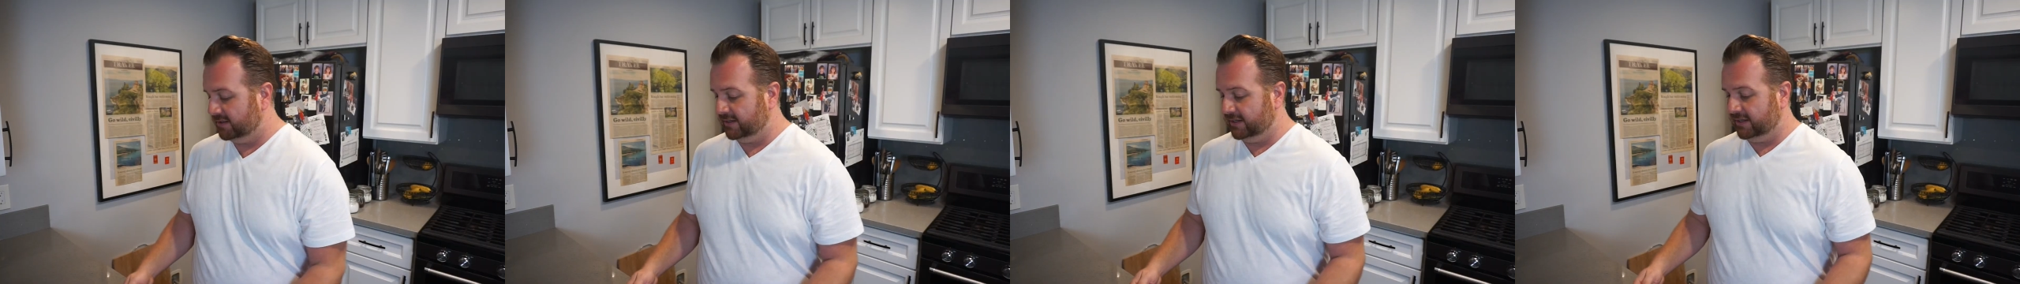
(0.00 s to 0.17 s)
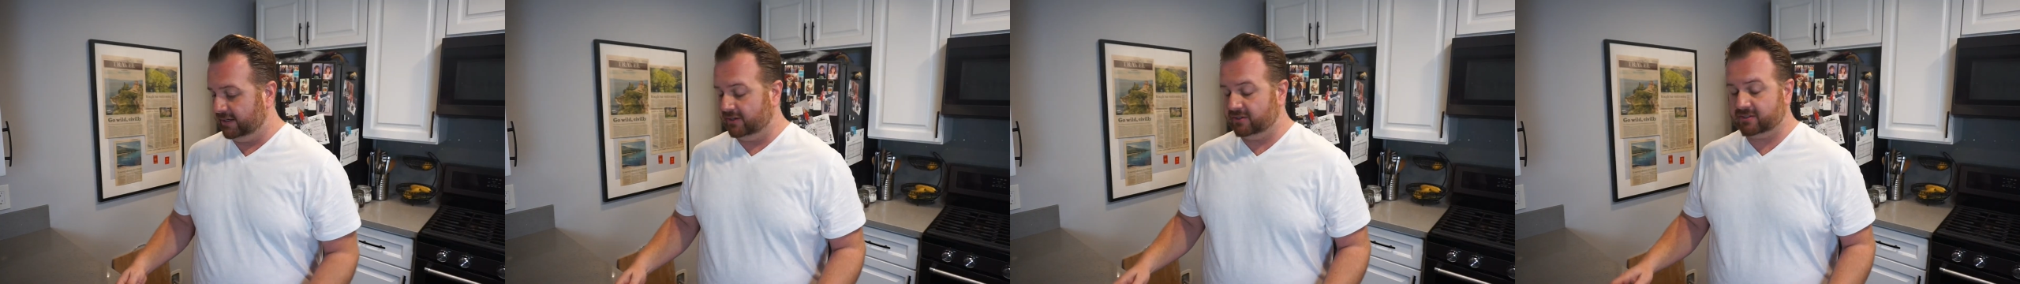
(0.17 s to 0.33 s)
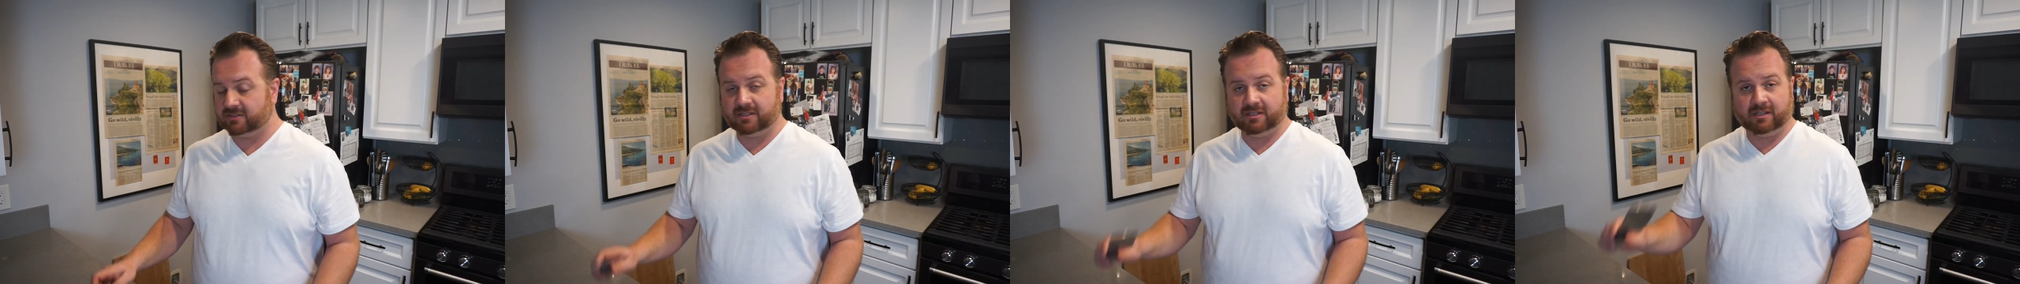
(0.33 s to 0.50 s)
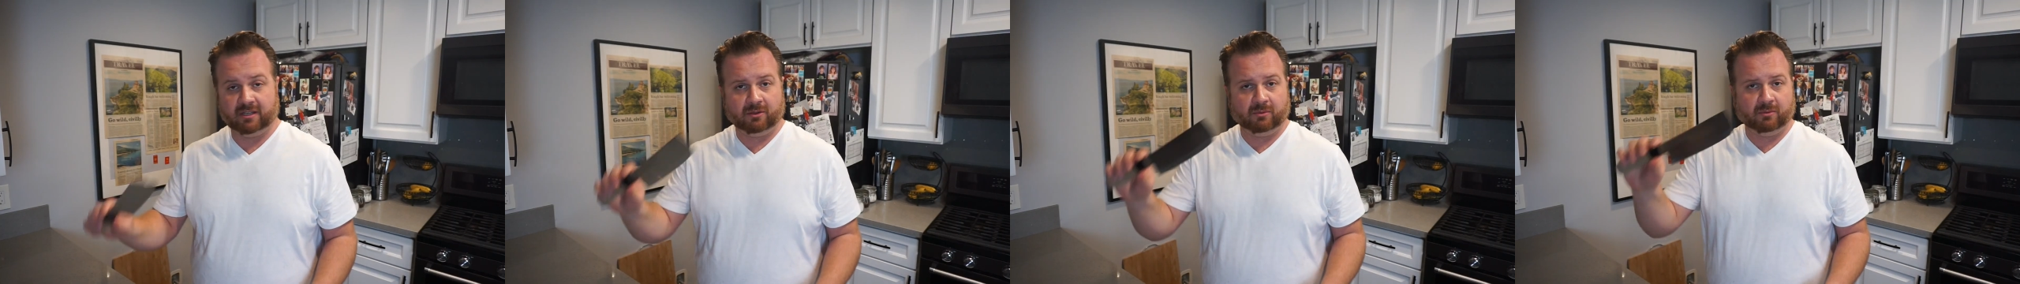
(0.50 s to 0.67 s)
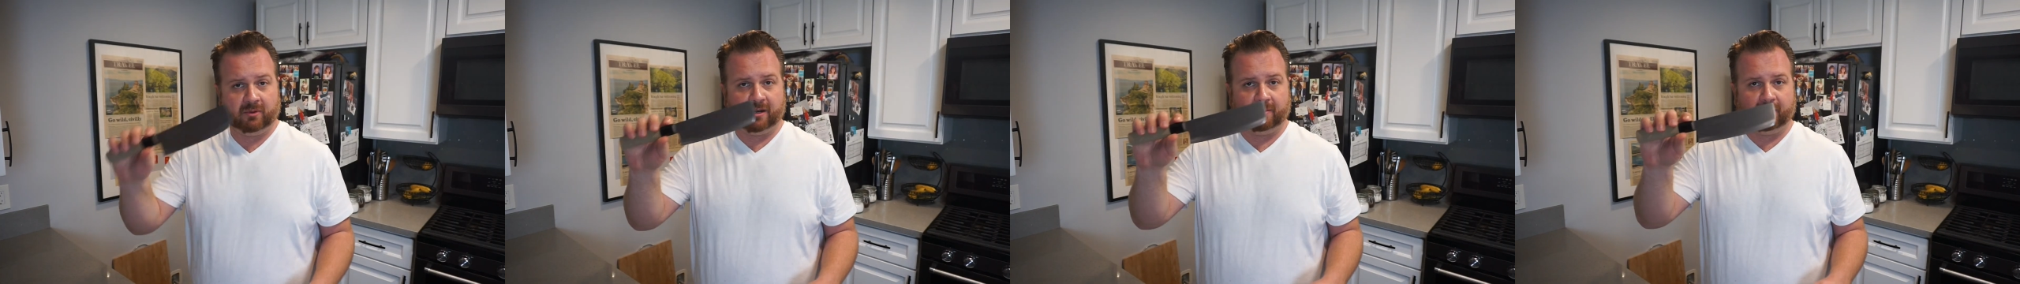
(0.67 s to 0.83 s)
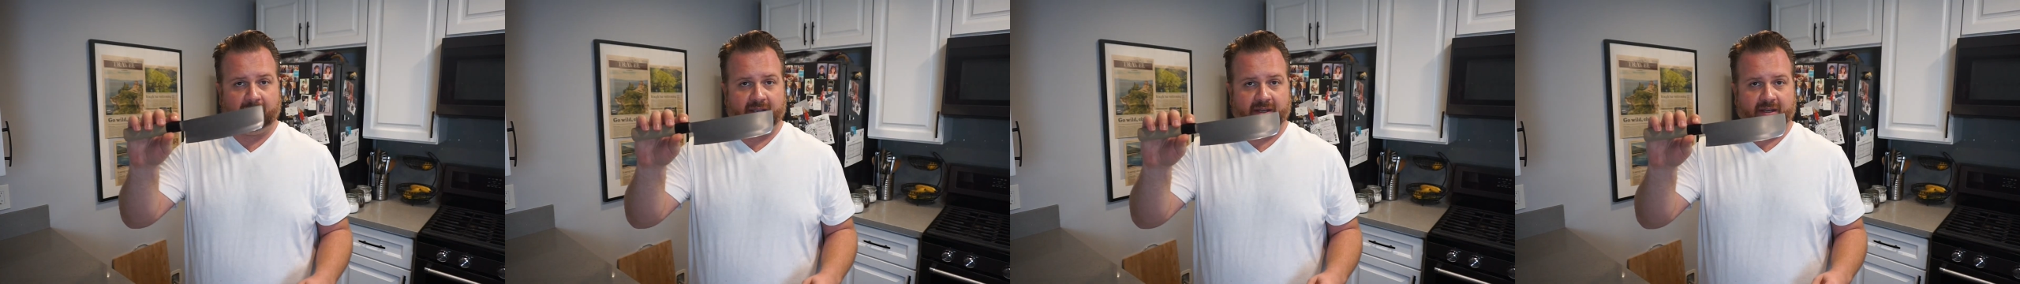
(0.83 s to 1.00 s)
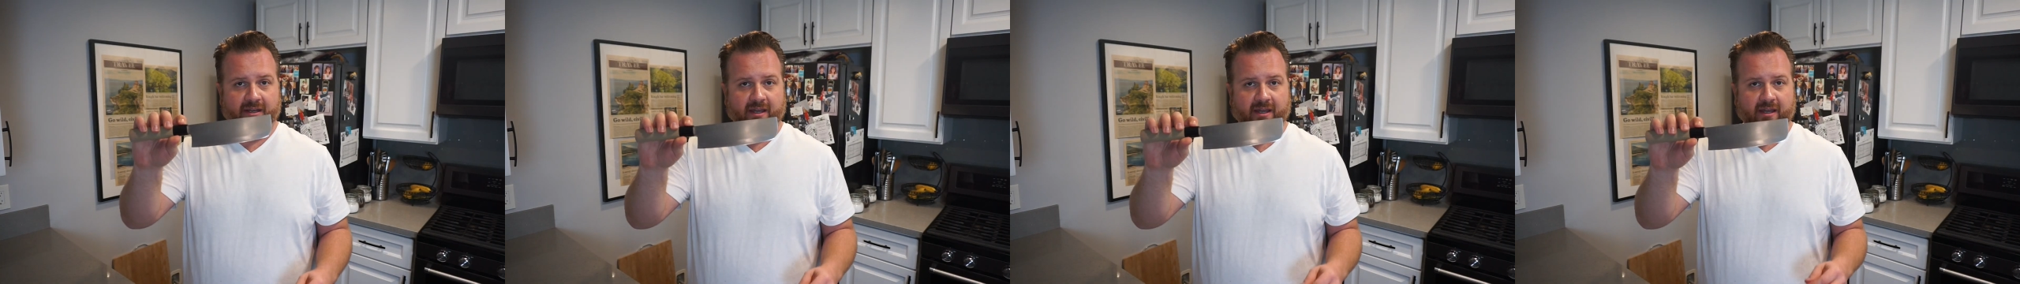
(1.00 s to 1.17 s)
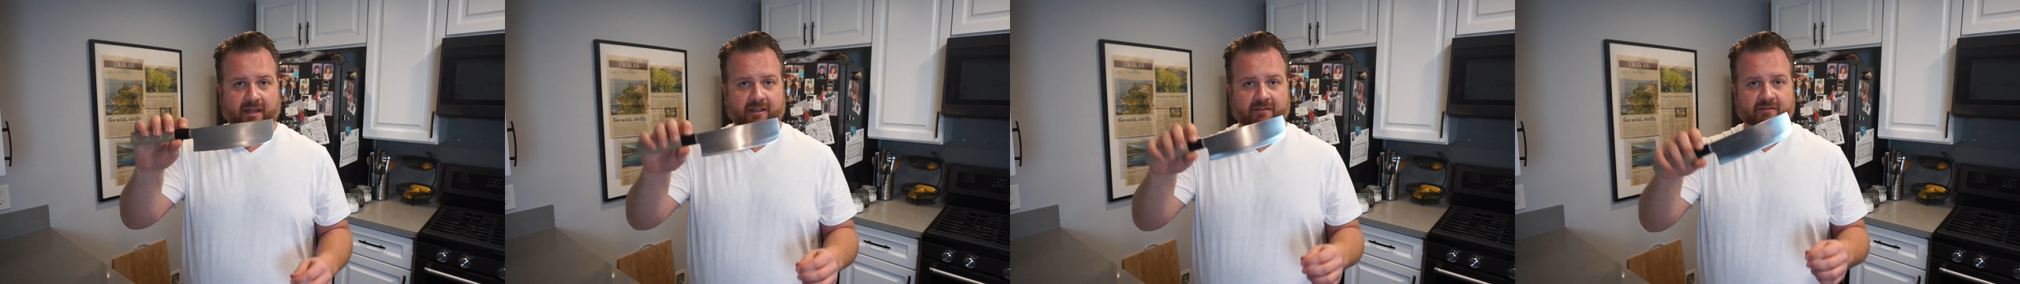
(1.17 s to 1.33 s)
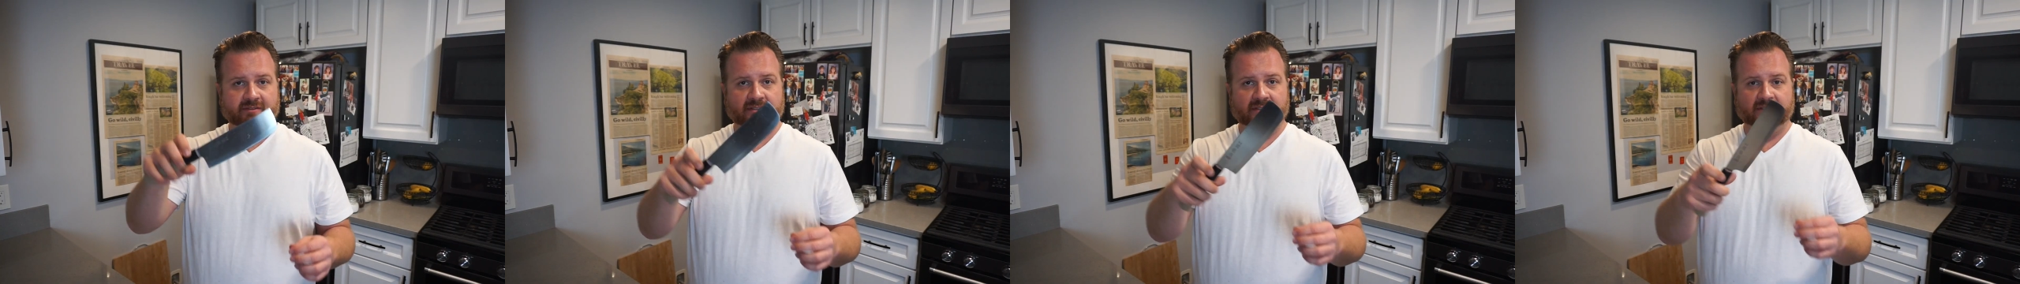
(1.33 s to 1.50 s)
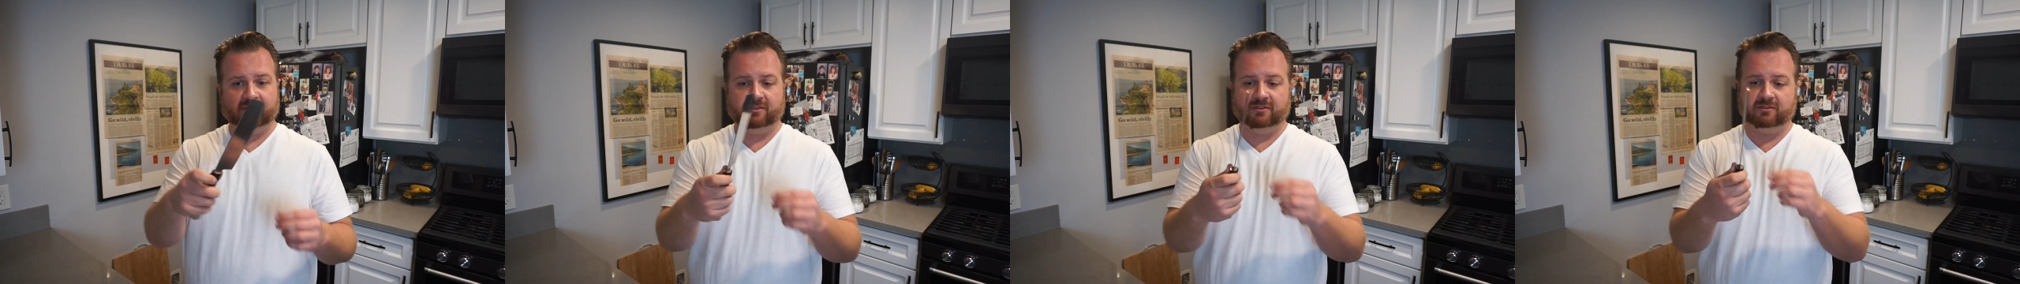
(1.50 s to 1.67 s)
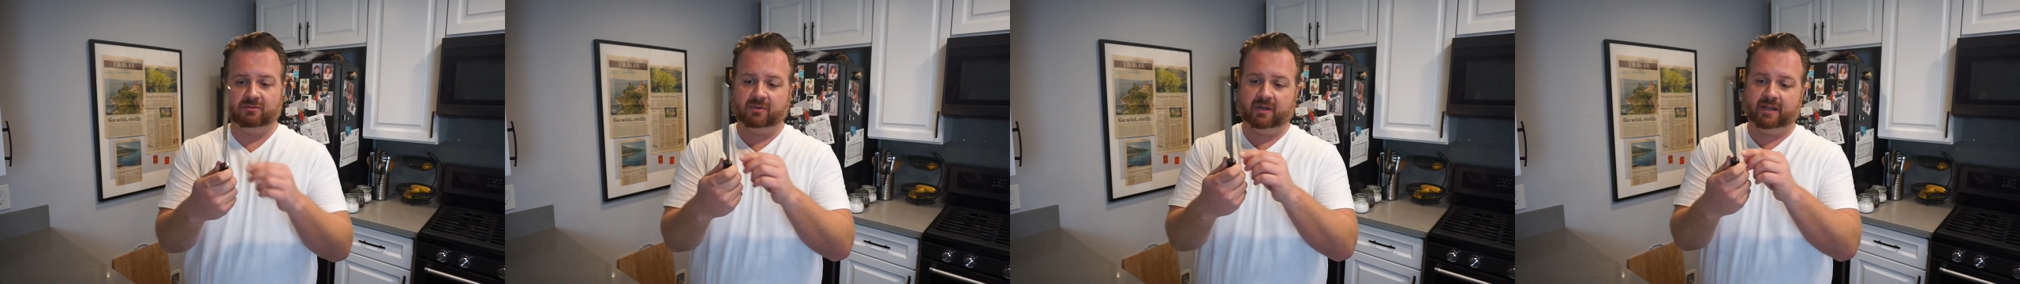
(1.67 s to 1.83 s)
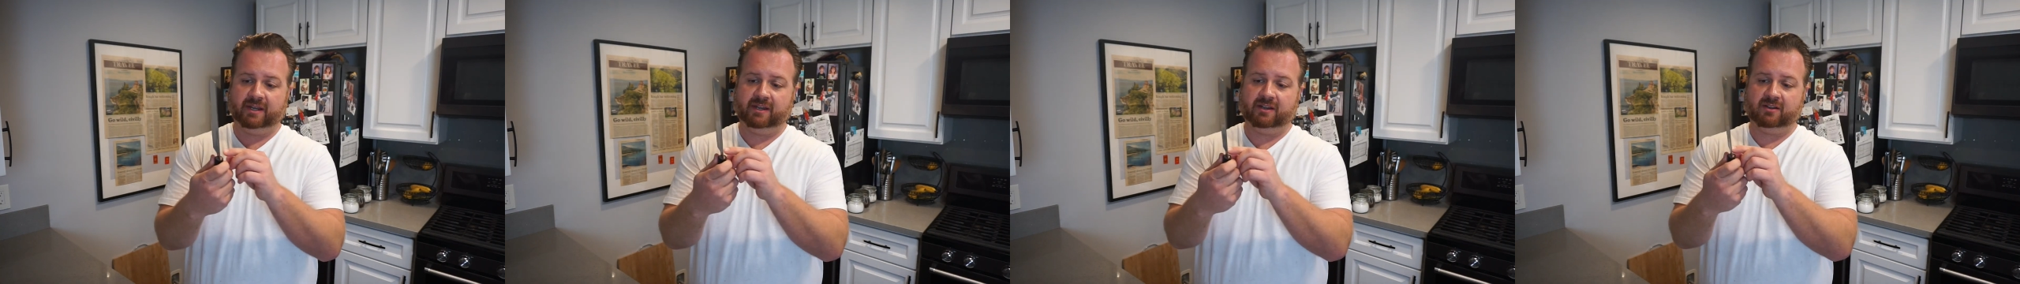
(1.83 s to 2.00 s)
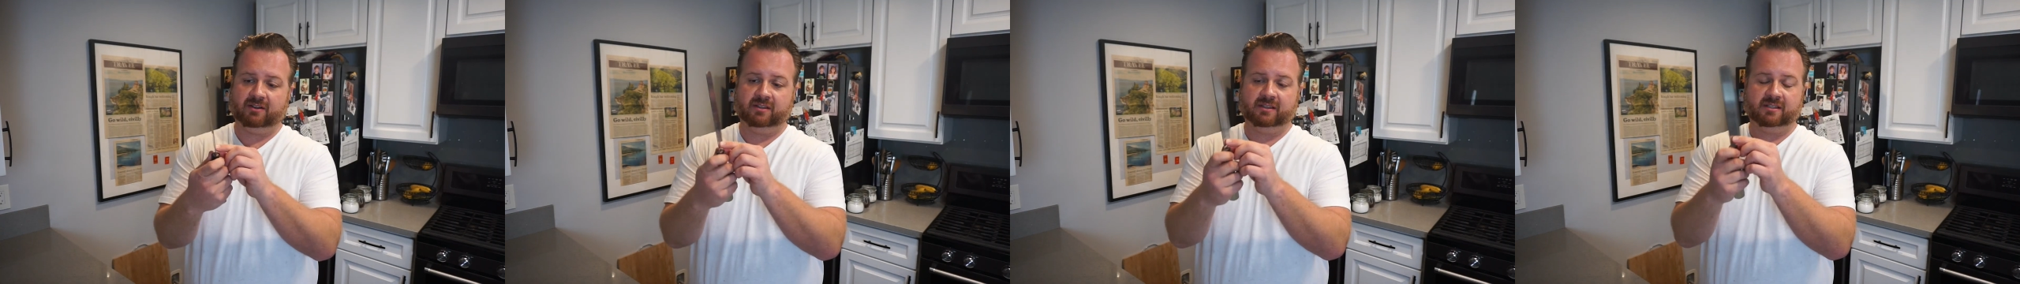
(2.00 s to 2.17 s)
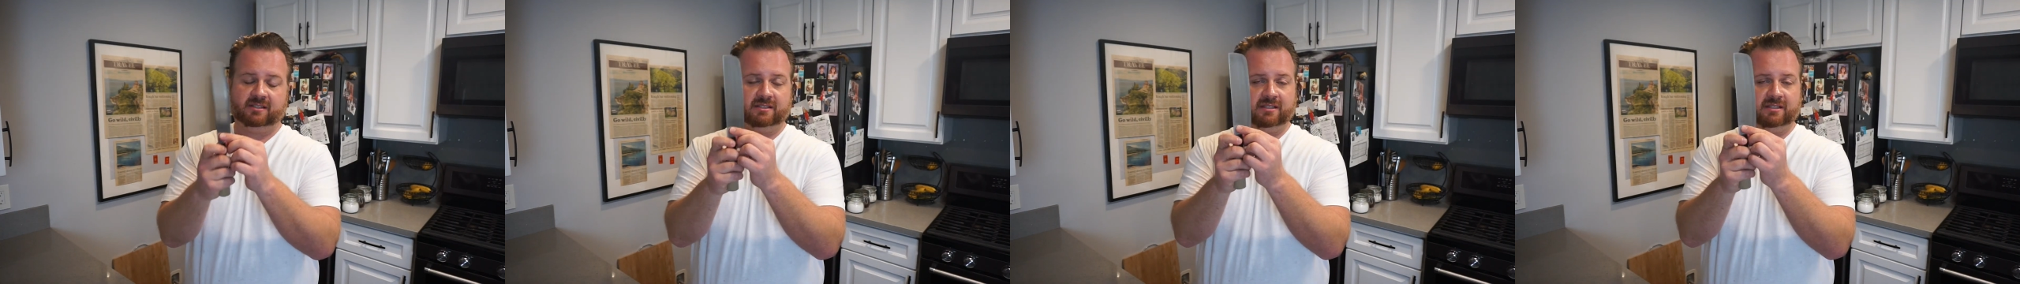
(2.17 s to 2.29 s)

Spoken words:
Here's another one of my knives. Right here on the